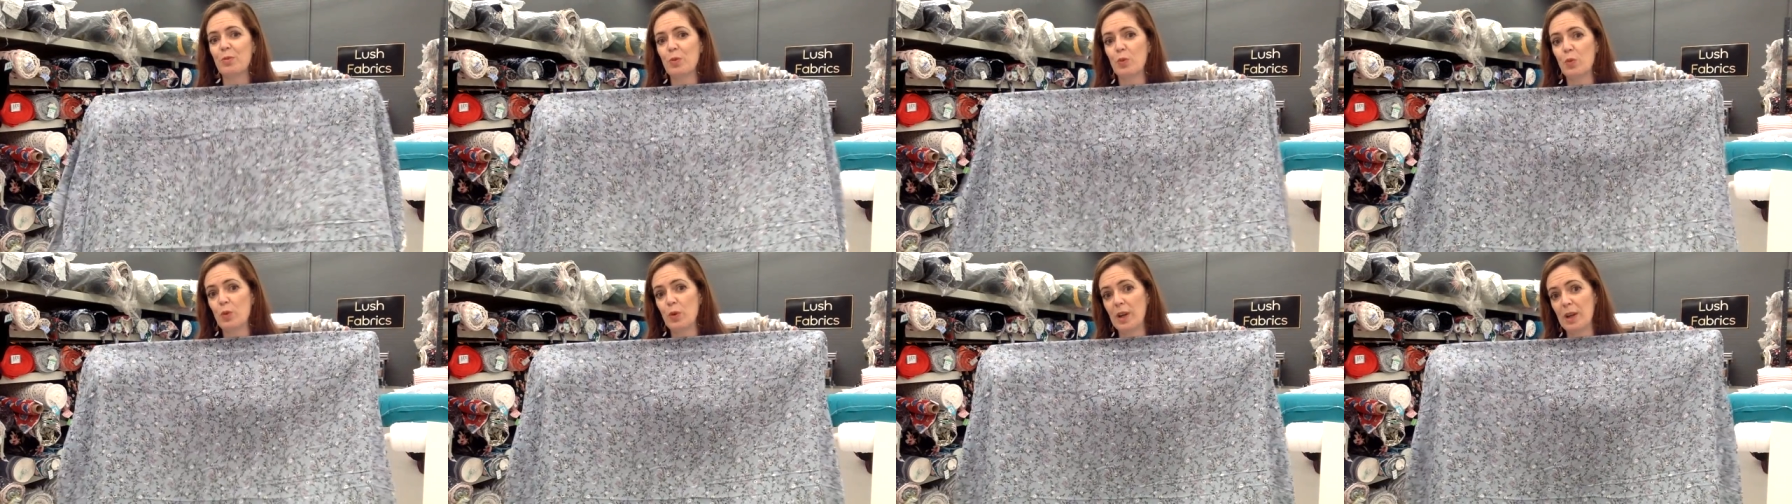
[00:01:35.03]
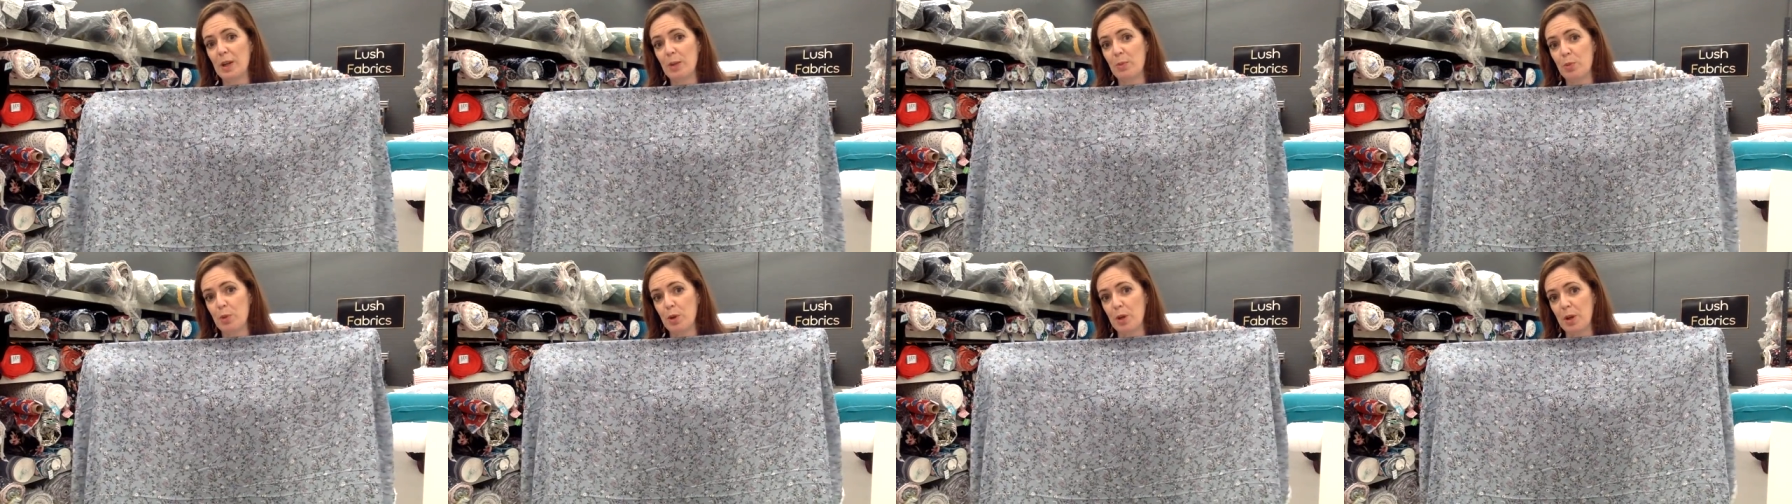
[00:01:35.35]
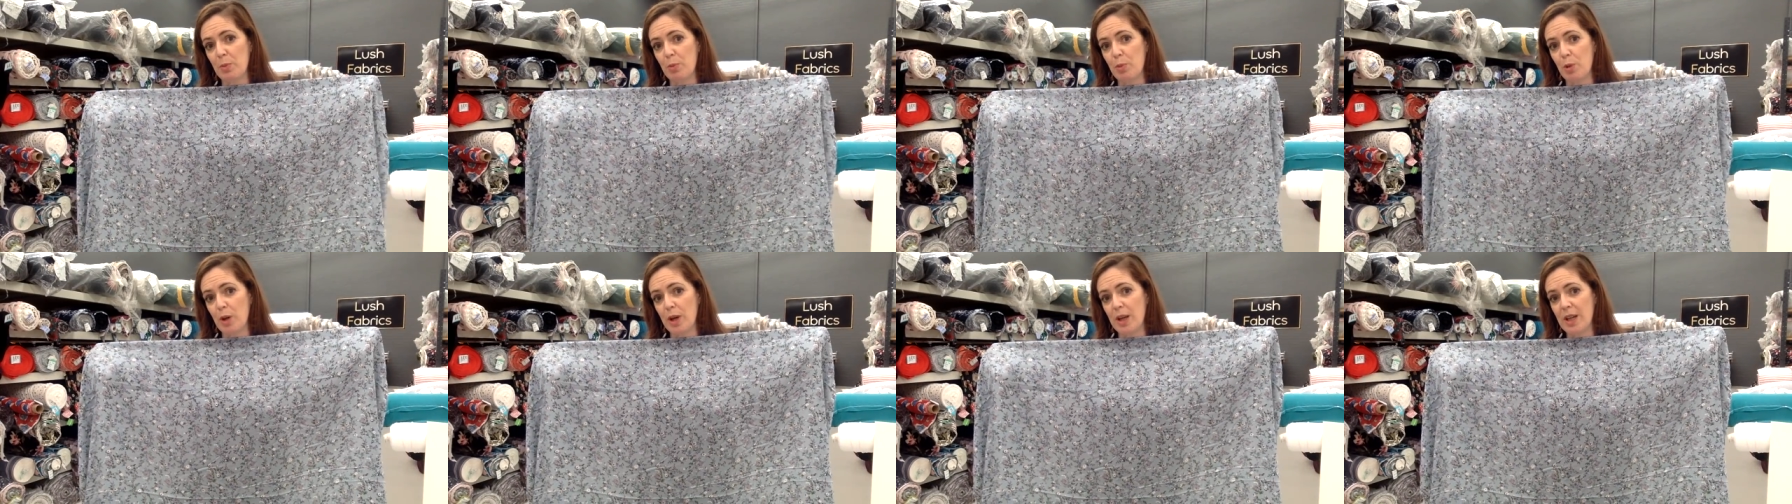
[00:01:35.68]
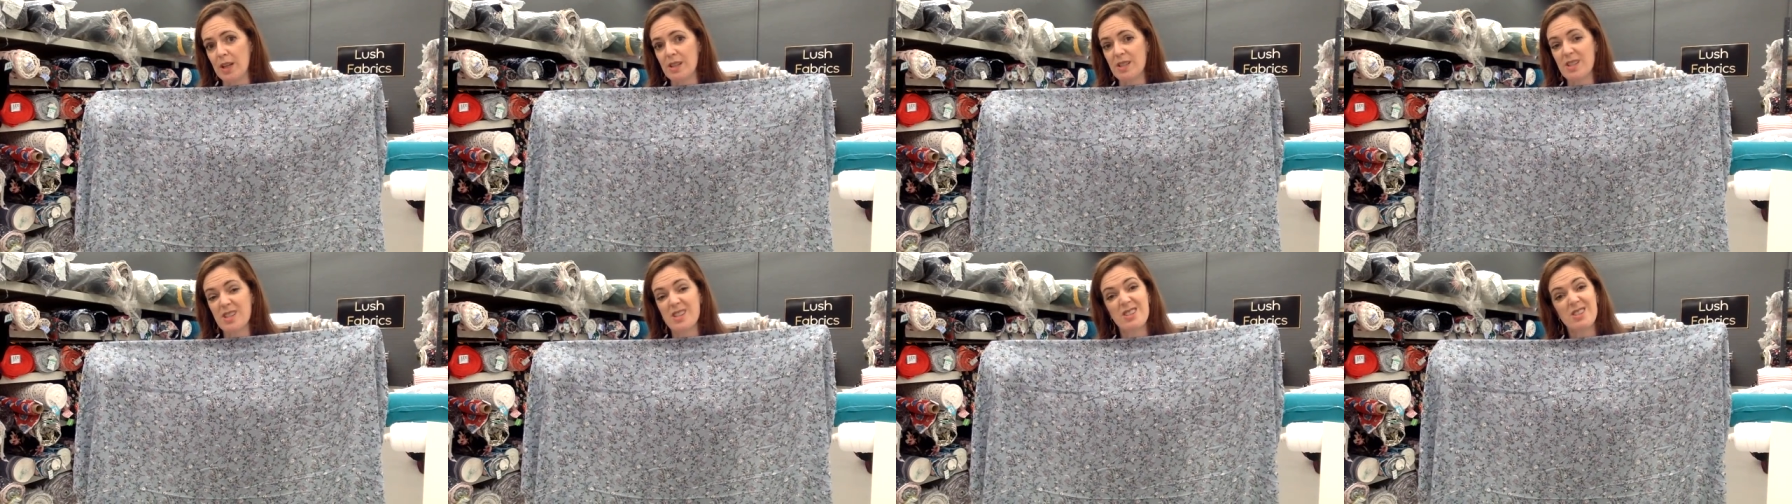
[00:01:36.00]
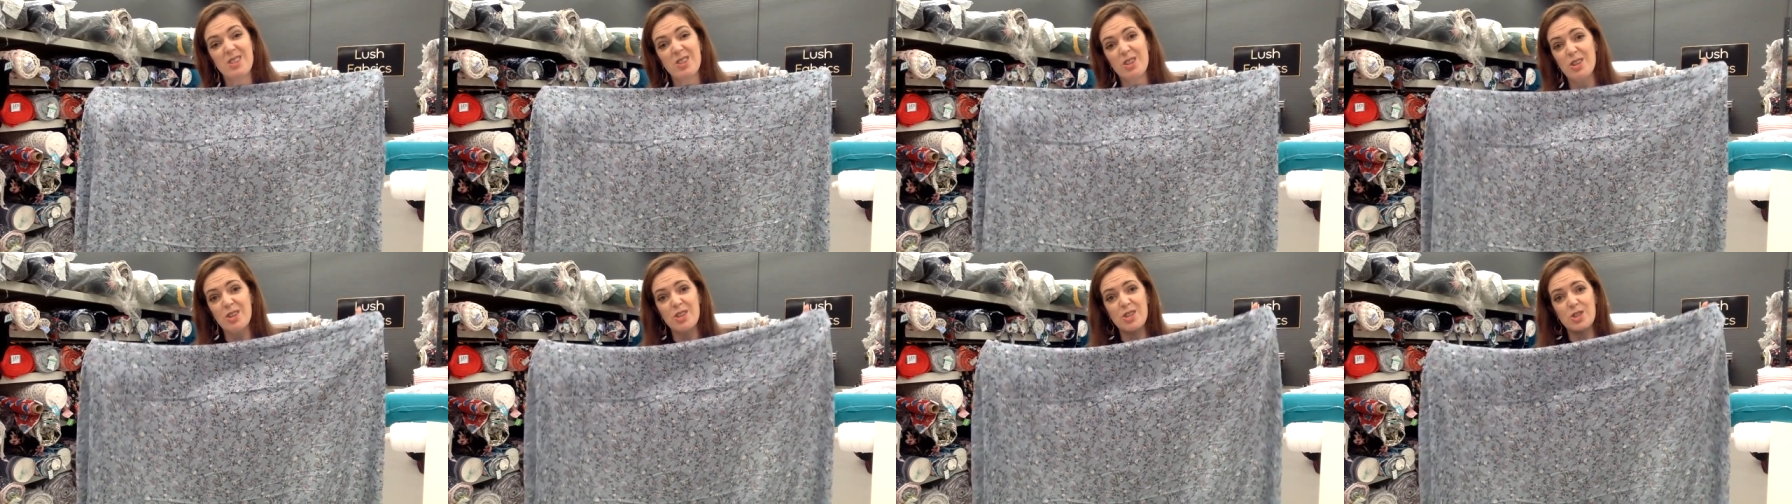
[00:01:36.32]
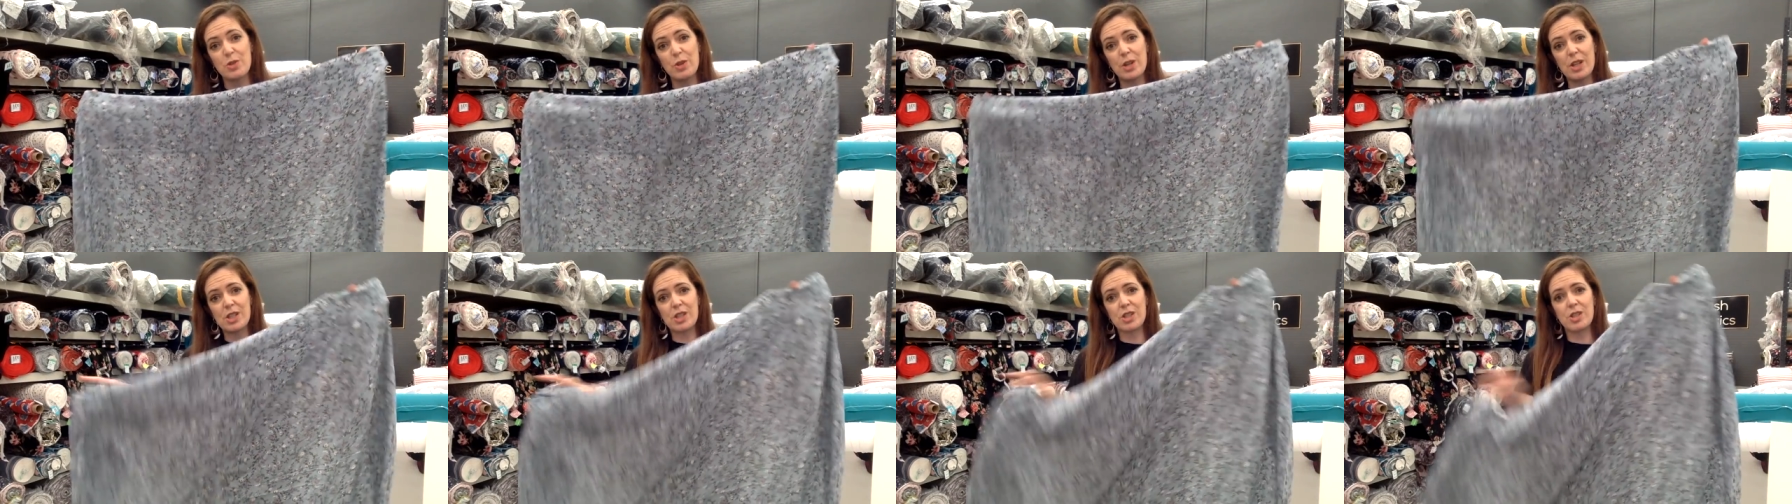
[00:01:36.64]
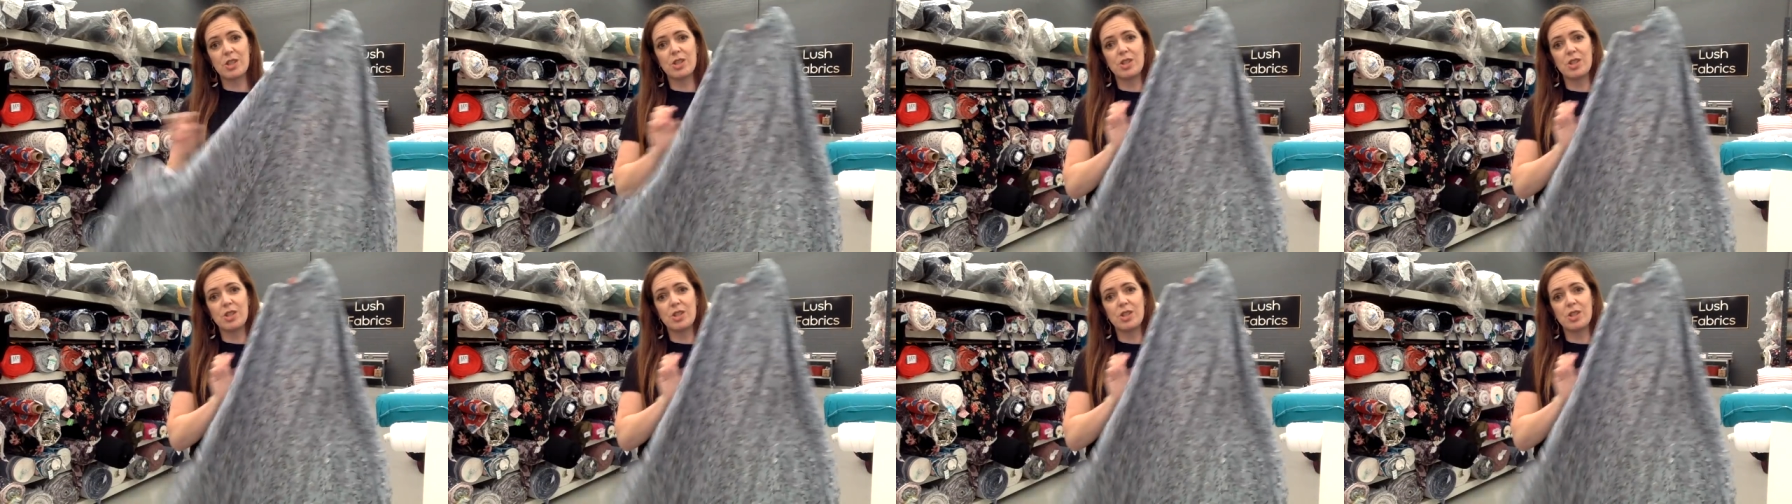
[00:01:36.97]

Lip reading: really pretty print, no stretch